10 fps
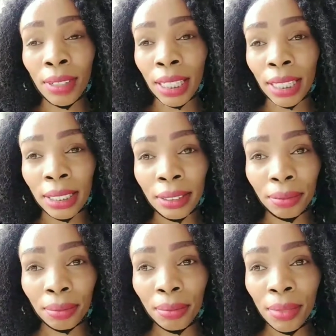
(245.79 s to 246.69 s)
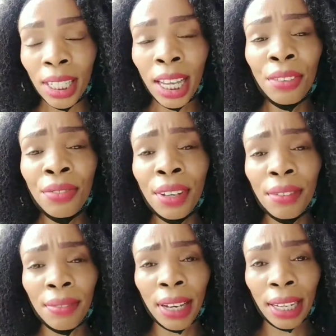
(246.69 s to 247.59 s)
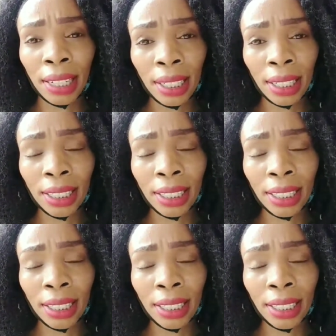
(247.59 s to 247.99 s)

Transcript: like I fear fire.